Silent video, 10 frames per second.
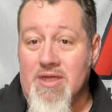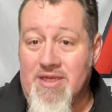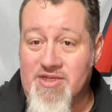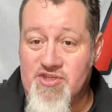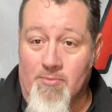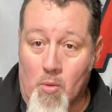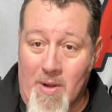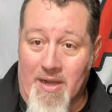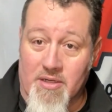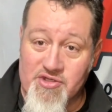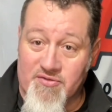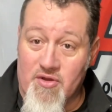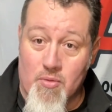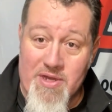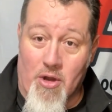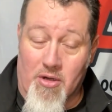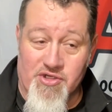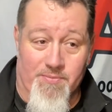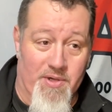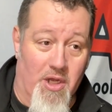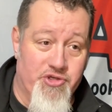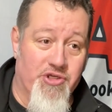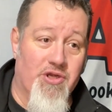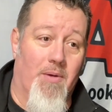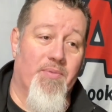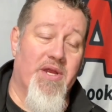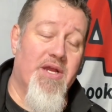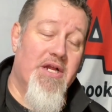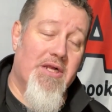get some awareness of who we are as a production company,